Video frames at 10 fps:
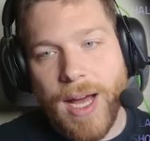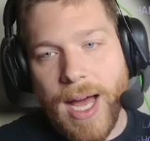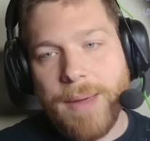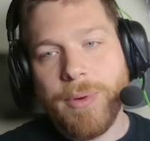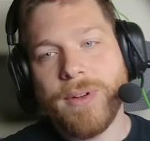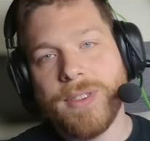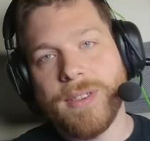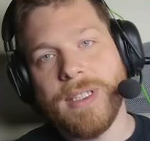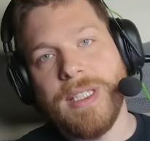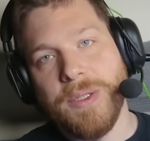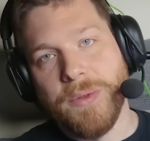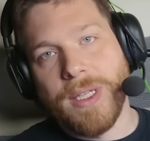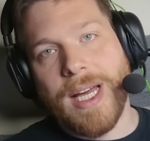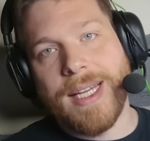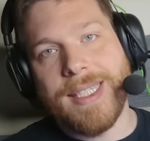I personally
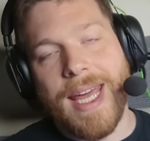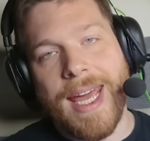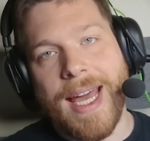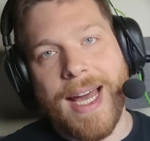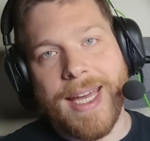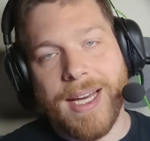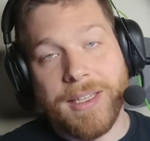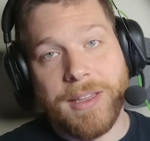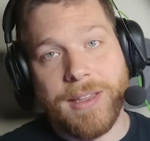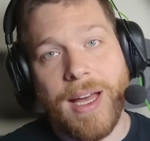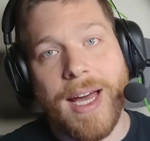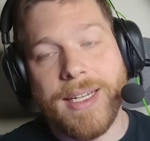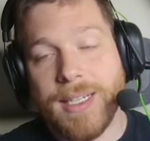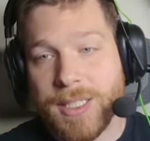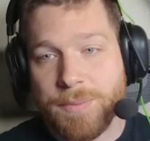utilize AI a lot,
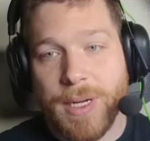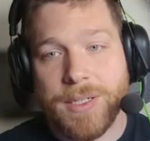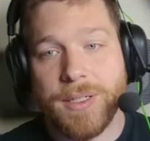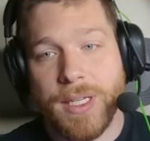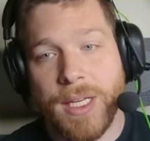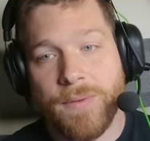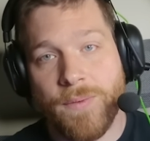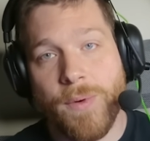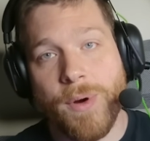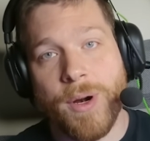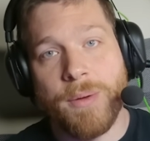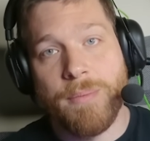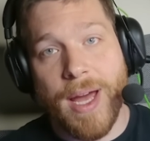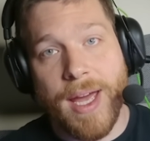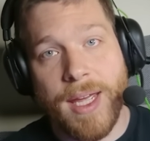especially for
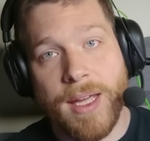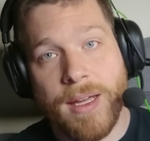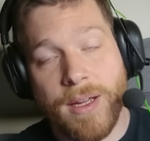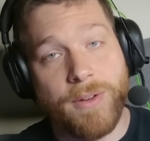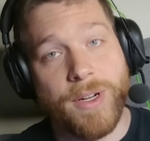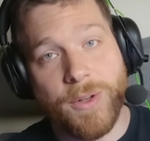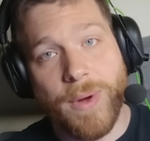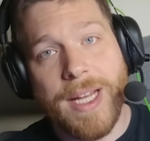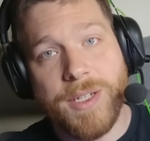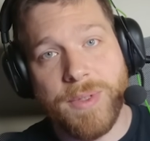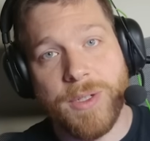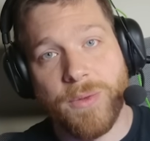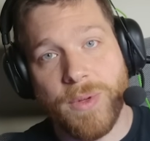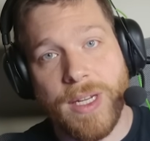my current graduate degree